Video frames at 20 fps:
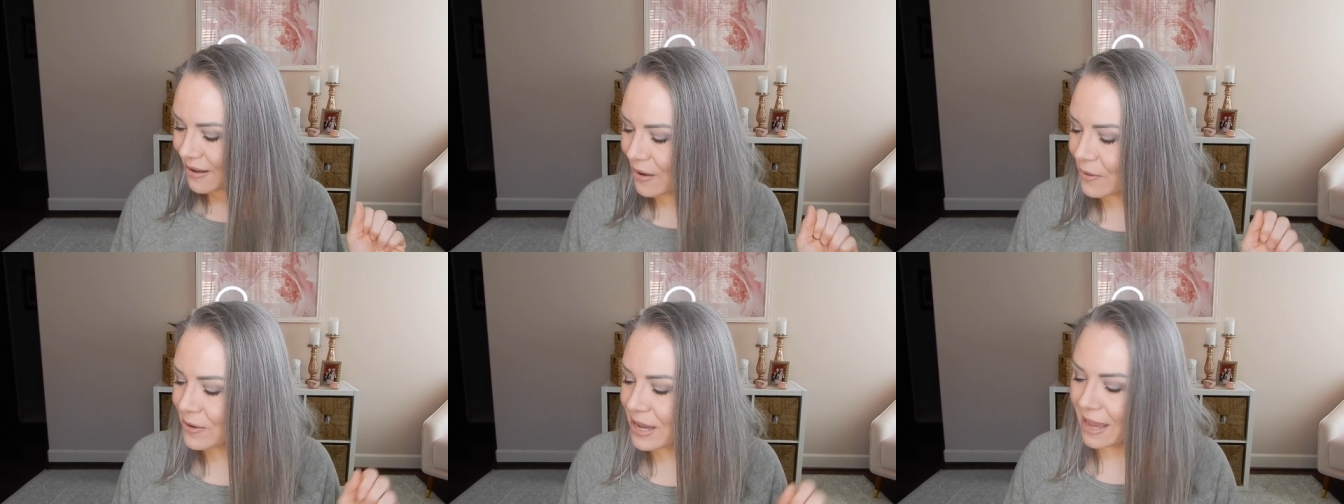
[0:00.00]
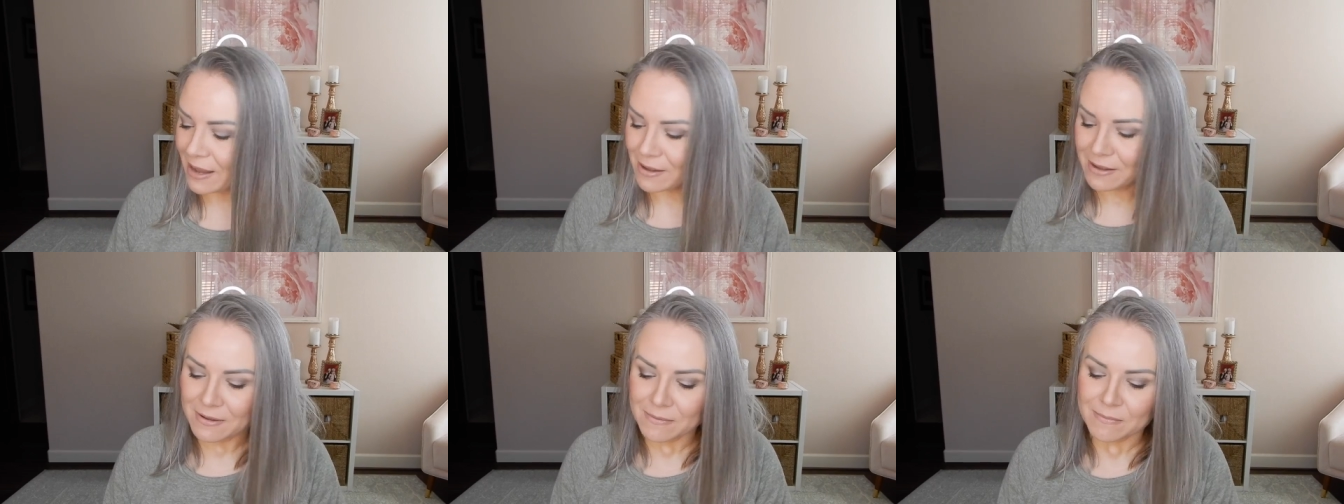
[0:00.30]

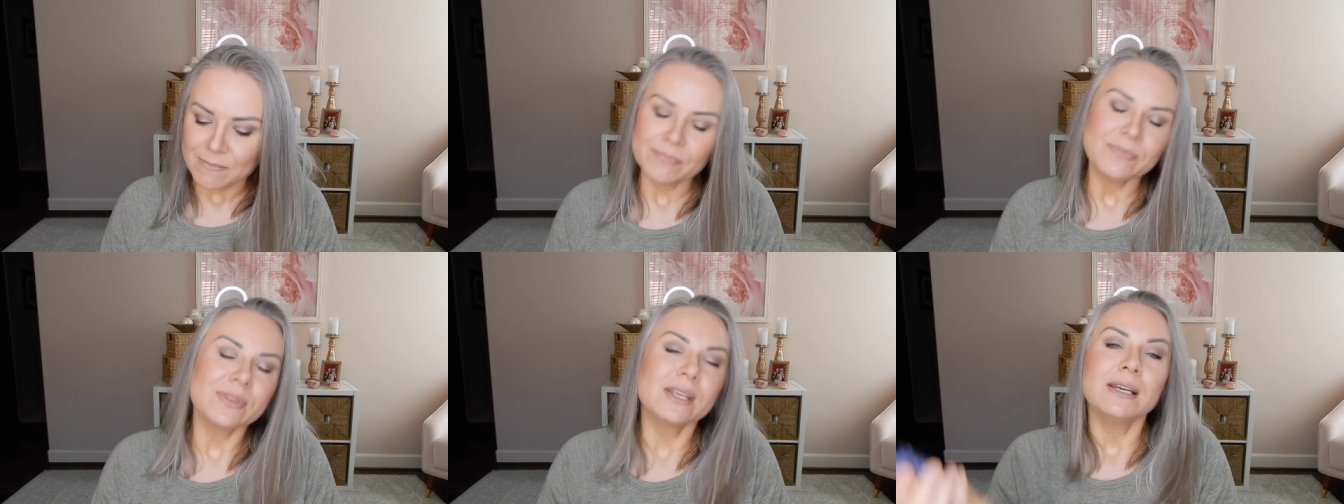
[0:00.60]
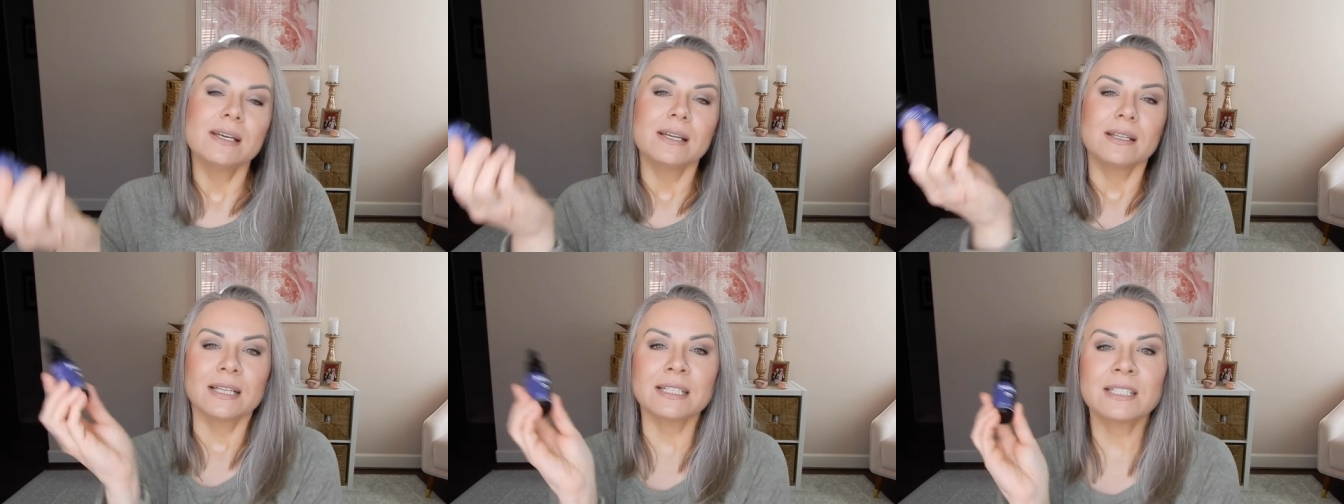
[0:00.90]
Okay,
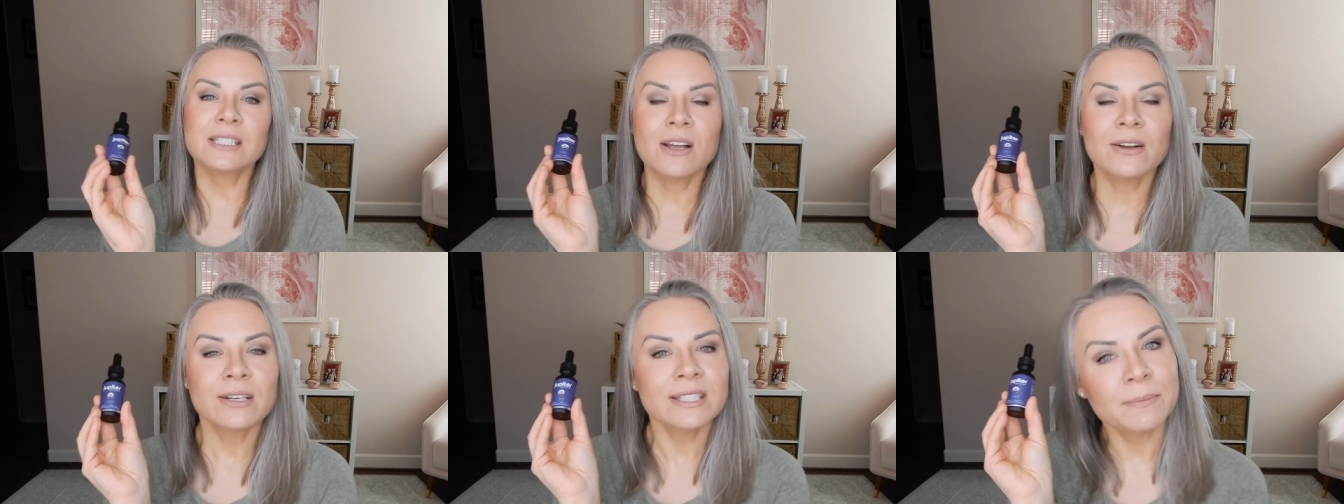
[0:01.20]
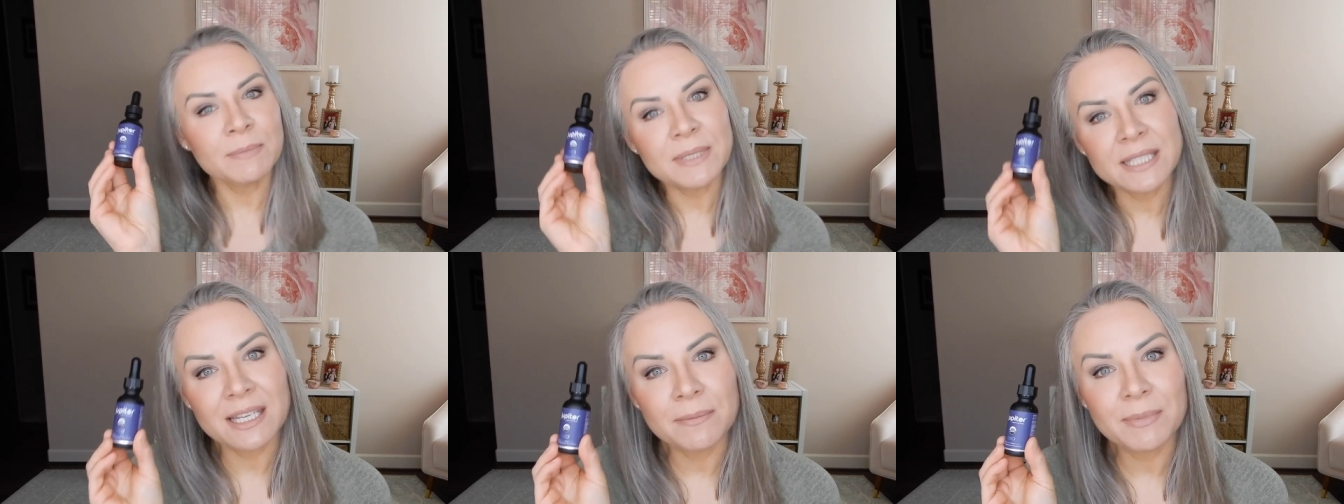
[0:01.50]
let's talk
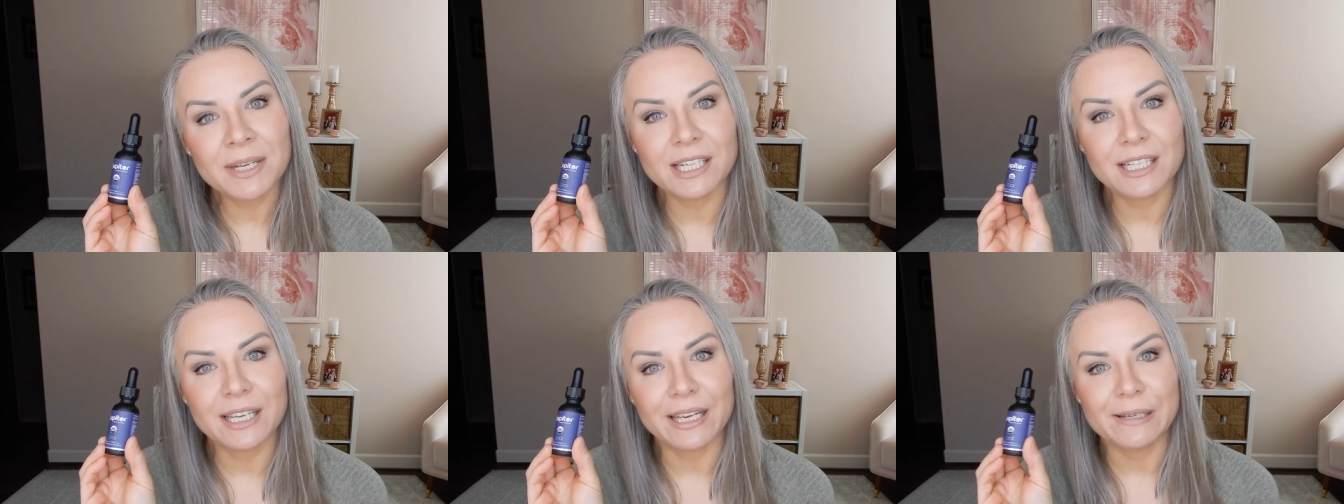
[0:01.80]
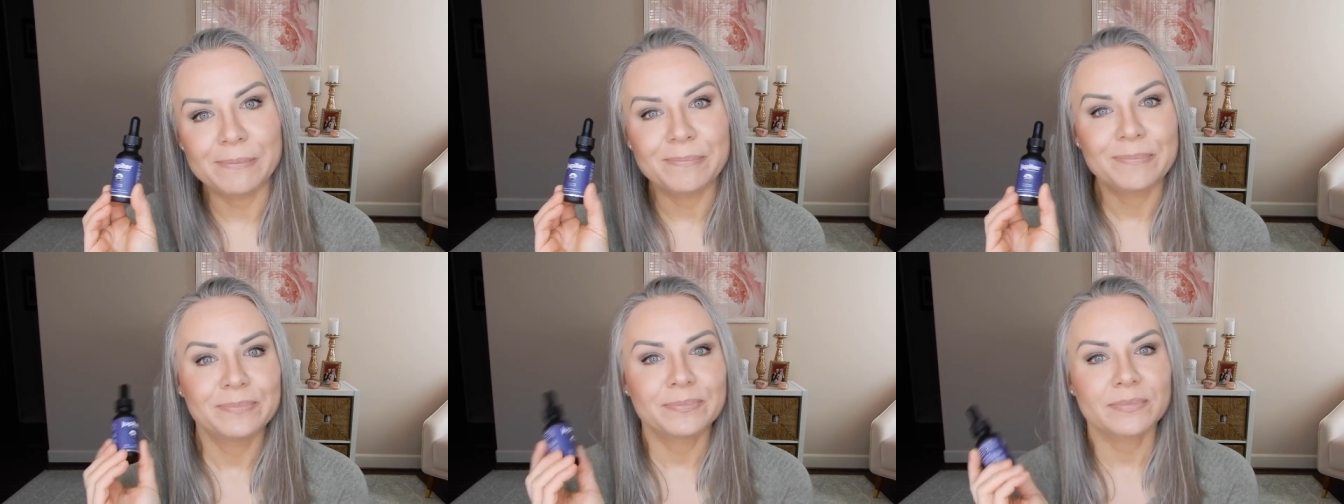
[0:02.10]
some CBD.